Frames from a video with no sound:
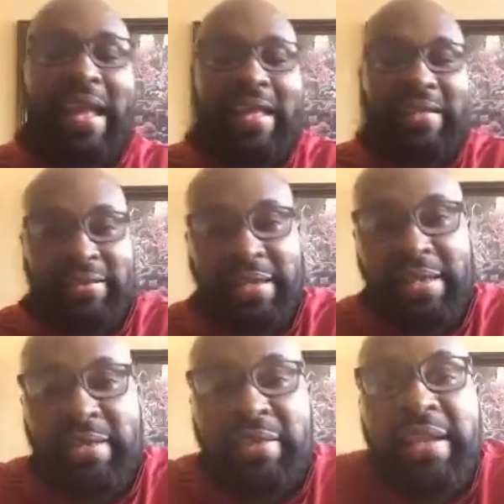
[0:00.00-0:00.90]
and see
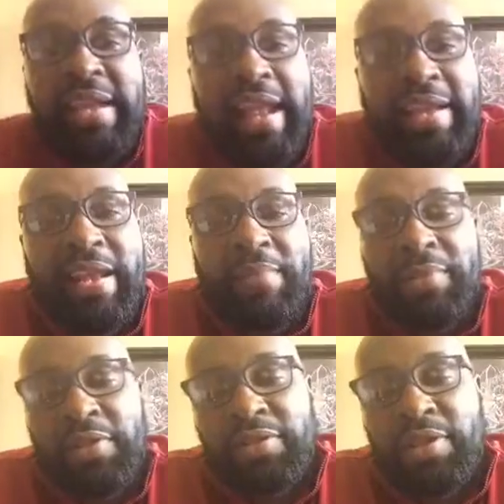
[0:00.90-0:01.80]
us. And let me
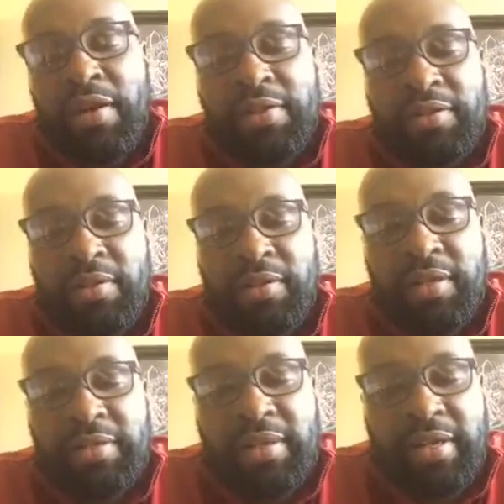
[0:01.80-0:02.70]
know you saw us on
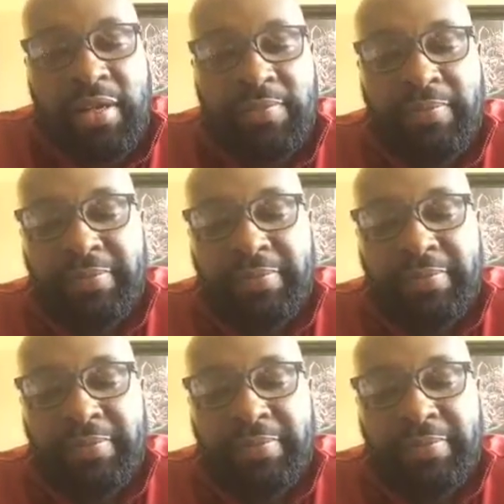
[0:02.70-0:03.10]
this, what's